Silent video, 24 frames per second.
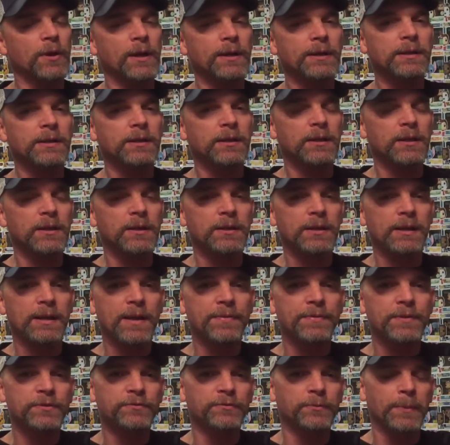Karate Kid. I got
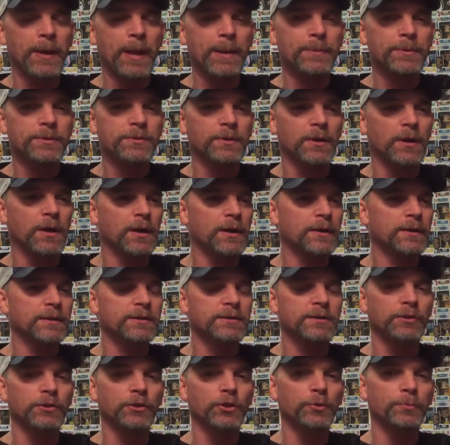this from Amazon. It's
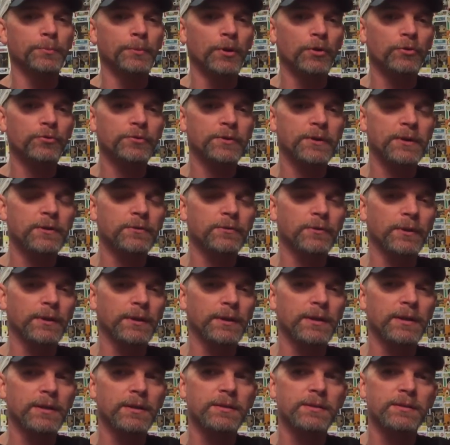a new Mill Creek
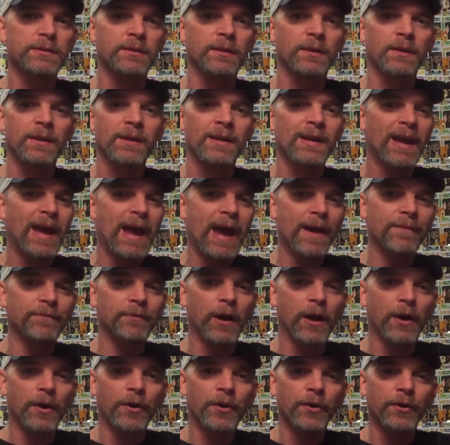release. Had
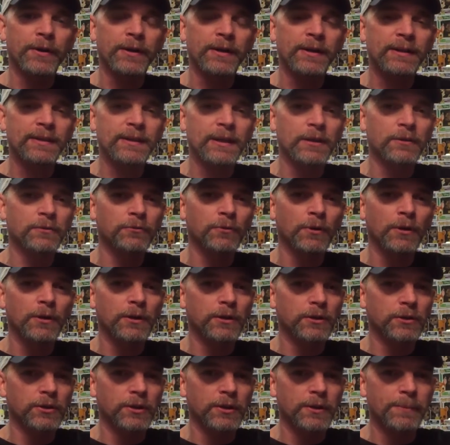not heard anything really
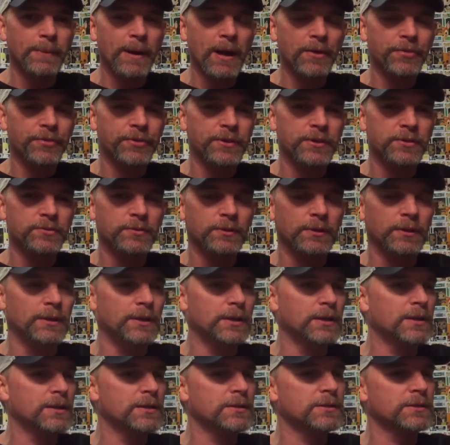good about this
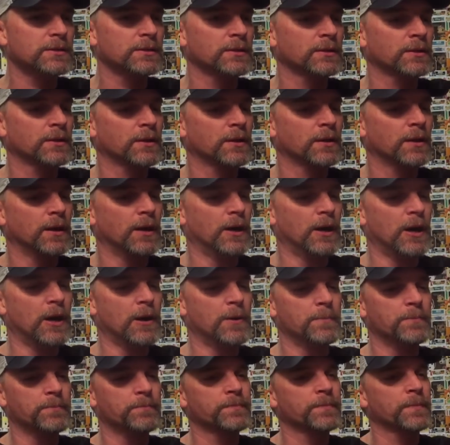release.
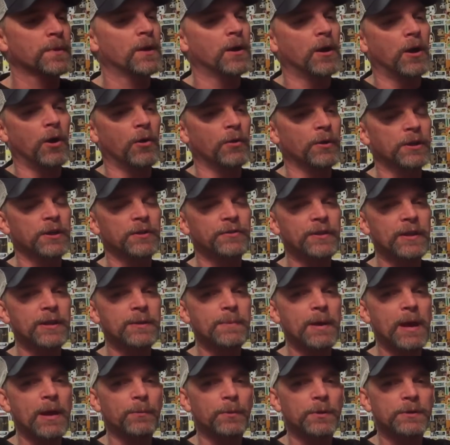Um, only good thing
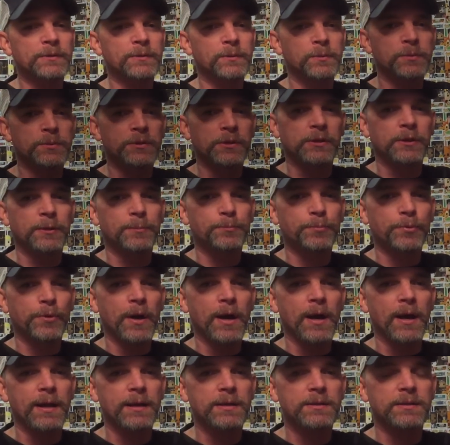about it was it was a good
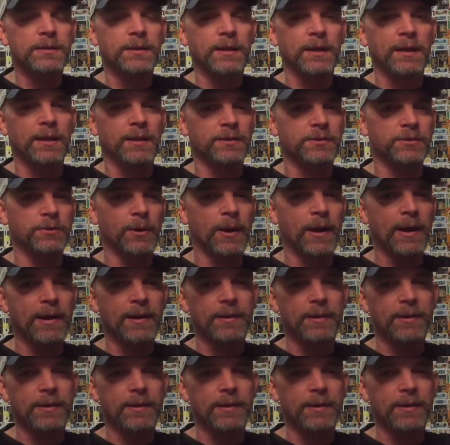price, and so